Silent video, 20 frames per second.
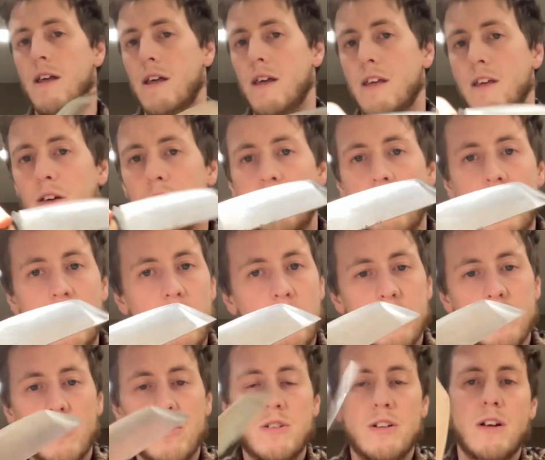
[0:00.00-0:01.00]
You'll find all
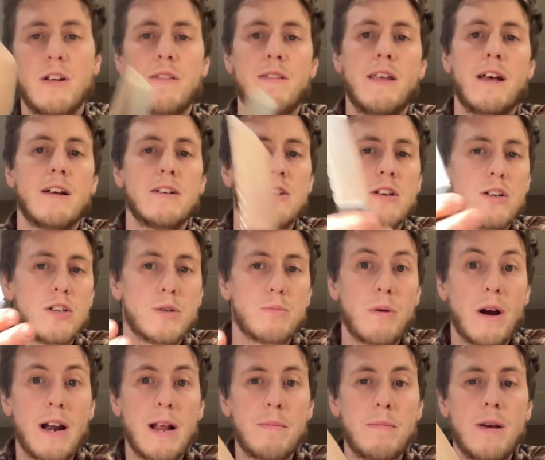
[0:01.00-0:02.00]
sorts of good things.
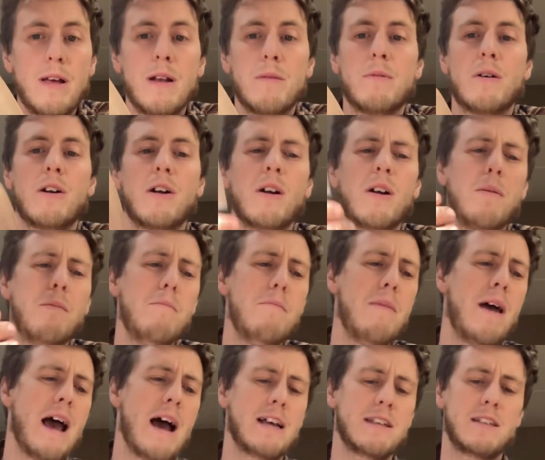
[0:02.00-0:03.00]
Spreading peanut butter,
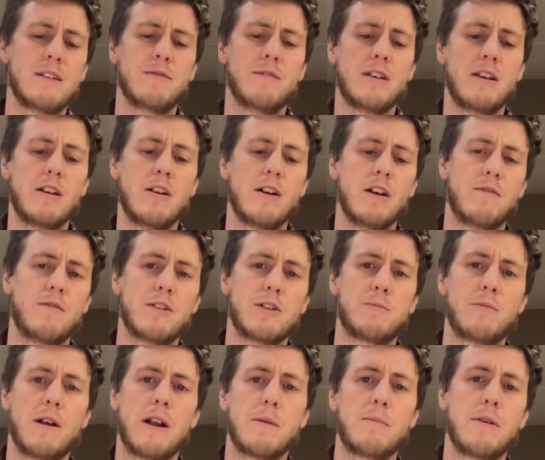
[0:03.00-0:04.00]
massively good for
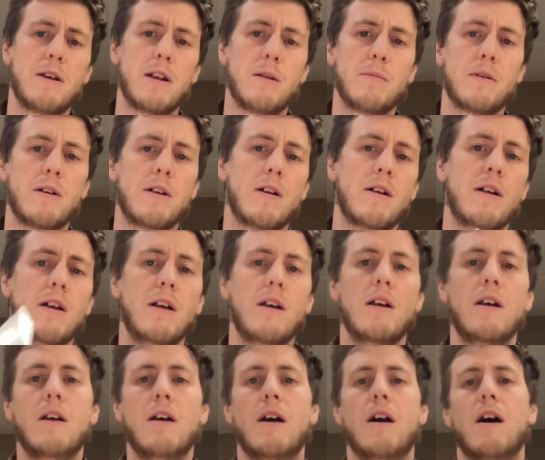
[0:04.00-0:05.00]
spreading peanut butter
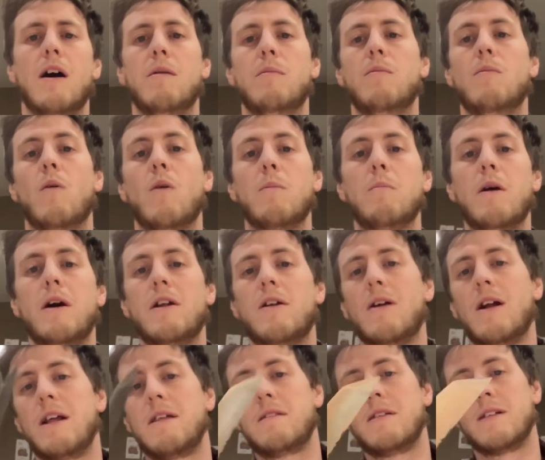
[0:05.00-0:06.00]
or butter,
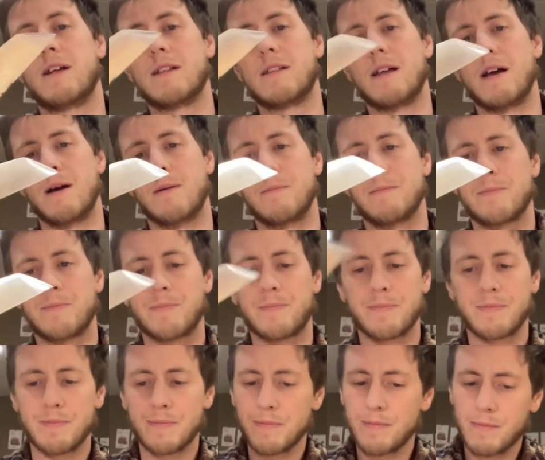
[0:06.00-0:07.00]
anything like that.
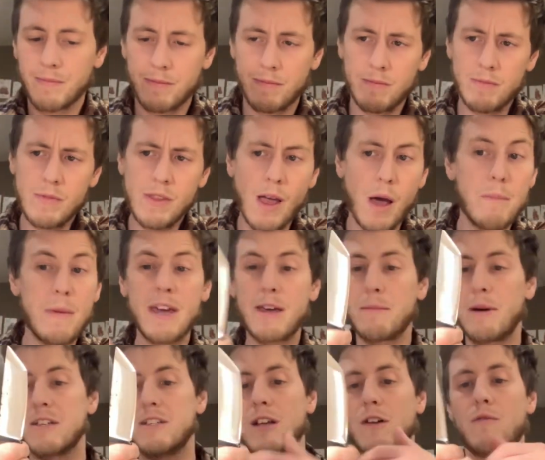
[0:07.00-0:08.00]
I'm making
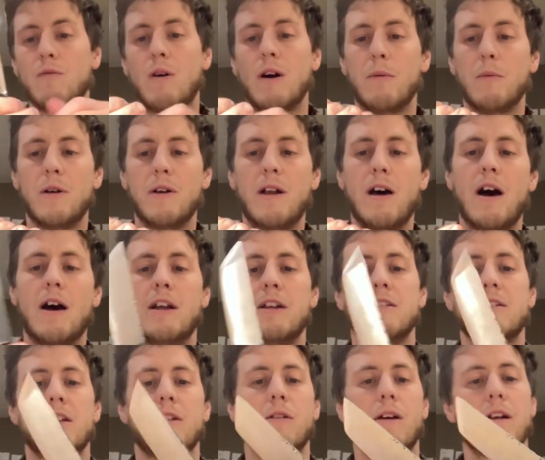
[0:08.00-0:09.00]
myself want one,
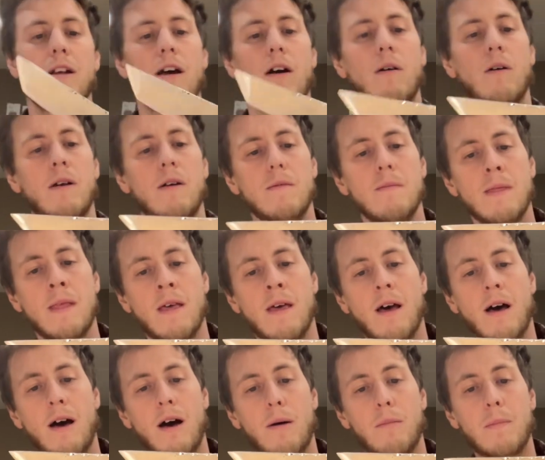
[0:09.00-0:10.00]
honestly, right now.
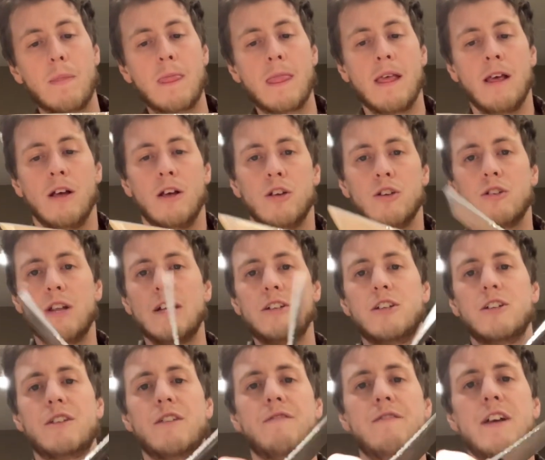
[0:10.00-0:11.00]
So that's
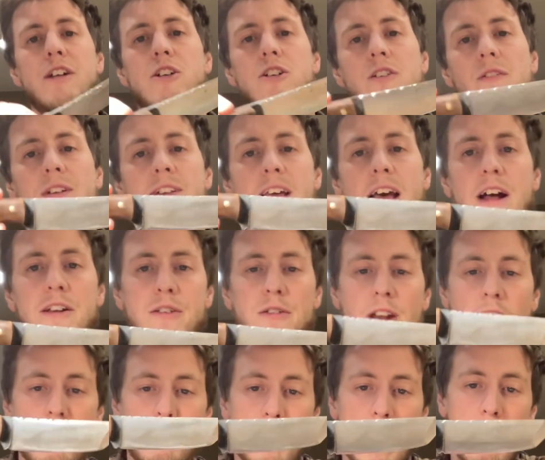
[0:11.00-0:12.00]
just the features of the Tanto
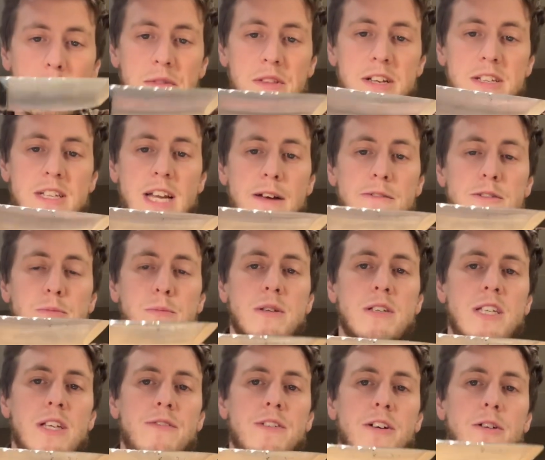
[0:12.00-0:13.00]
knife. How this knife
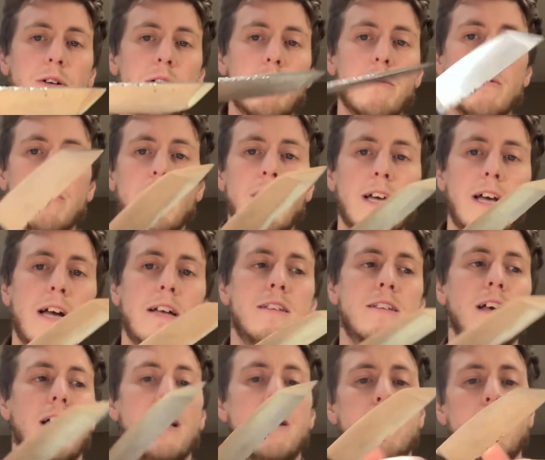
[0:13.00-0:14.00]
specifically, like I
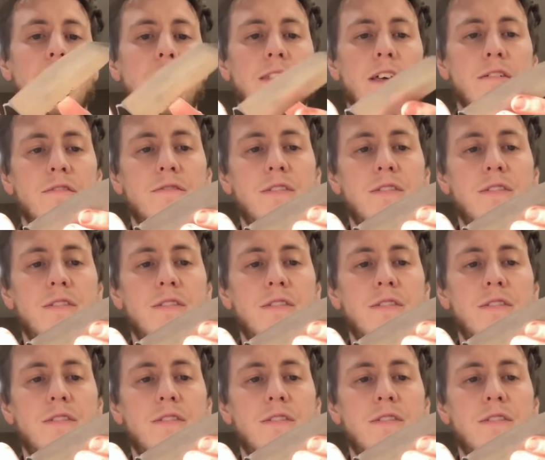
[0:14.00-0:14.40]
said, you got that